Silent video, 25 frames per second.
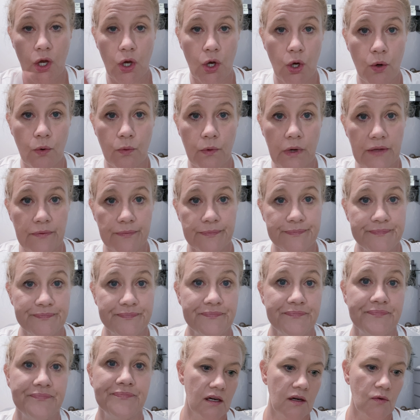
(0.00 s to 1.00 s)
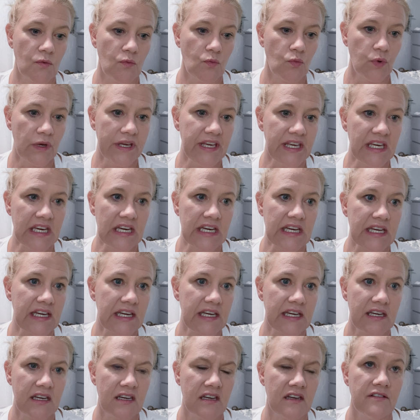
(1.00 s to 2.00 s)
Oh well. We
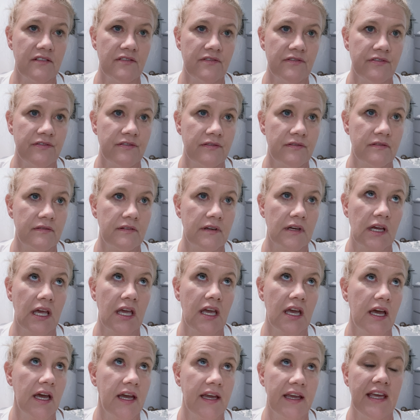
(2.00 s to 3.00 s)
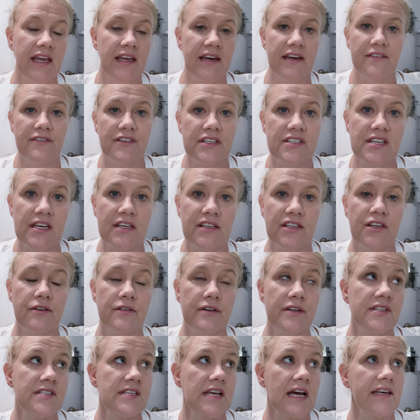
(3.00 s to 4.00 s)
have, I, I can't even tell you
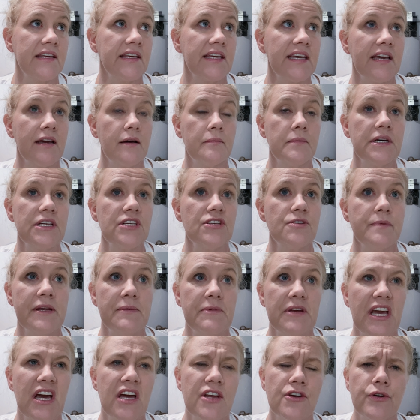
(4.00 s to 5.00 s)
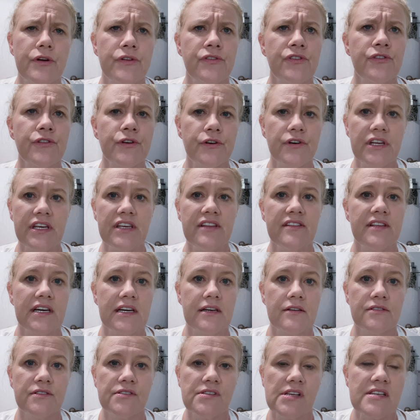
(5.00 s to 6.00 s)
exactly how much, maybe one hundred thirty
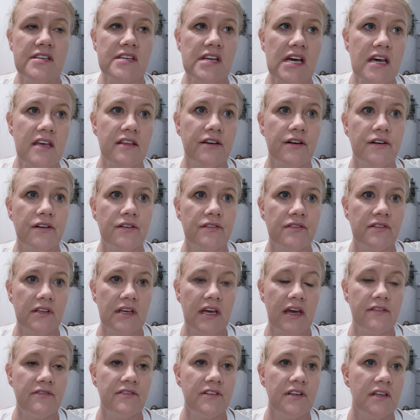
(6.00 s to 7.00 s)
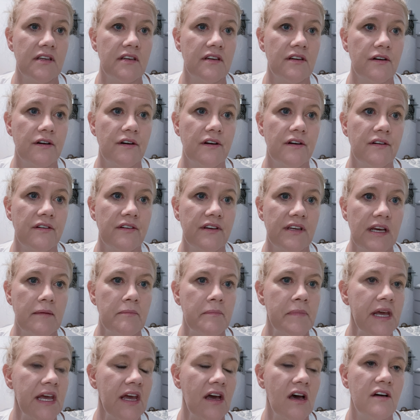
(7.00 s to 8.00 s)
thousand dollars left in our debt
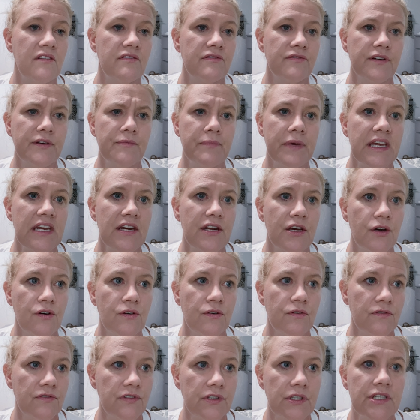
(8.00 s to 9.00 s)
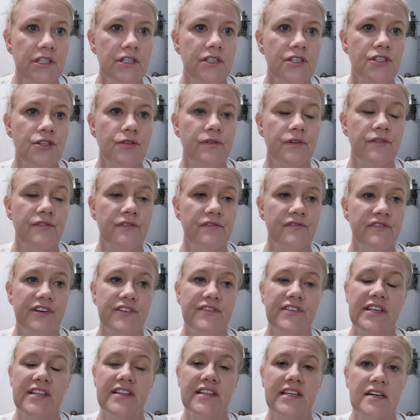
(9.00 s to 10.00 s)
payoff. We paid over two hundred
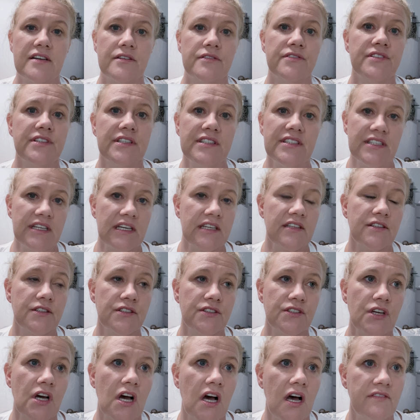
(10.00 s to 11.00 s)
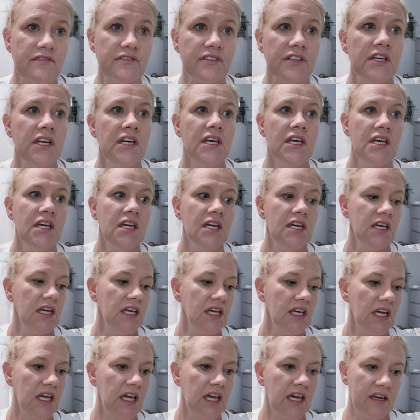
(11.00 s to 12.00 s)
fifty thousand dollars off,
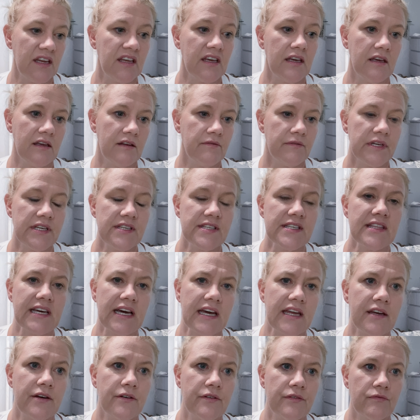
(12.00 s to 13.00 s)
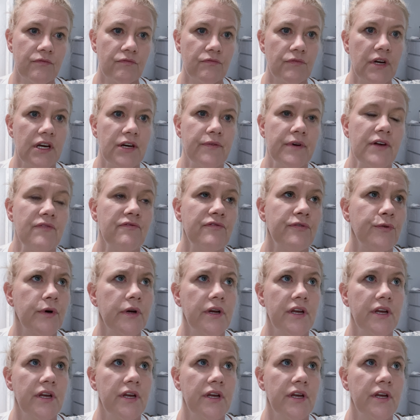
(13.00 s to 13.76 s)
and we did that in right around four